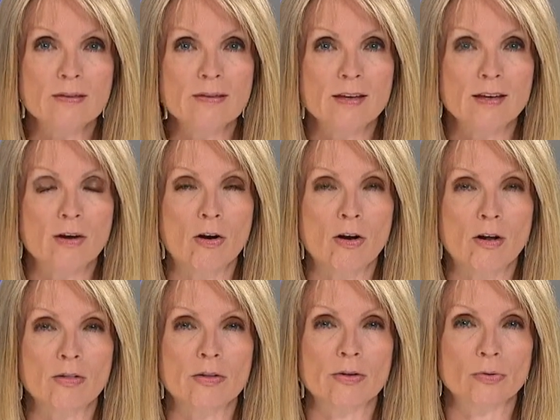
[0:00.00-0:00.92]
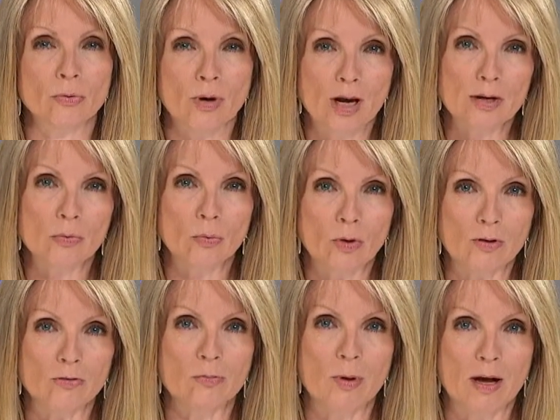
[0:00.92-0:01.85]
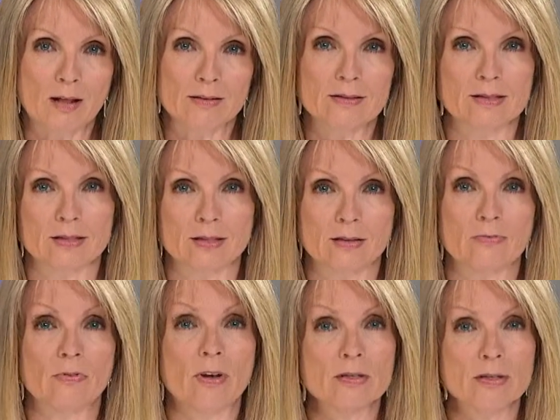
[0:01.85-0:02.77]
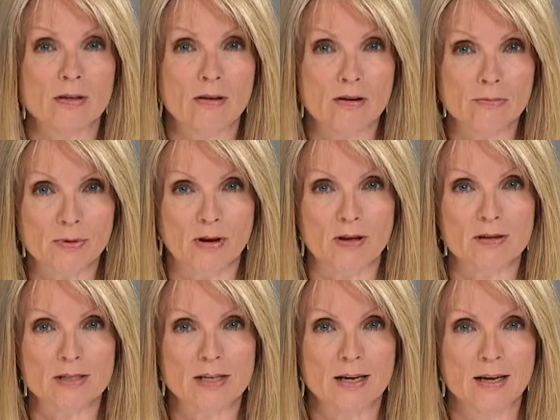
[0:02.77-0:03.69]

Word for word: what they call the cry wolf policy of false alarm calls.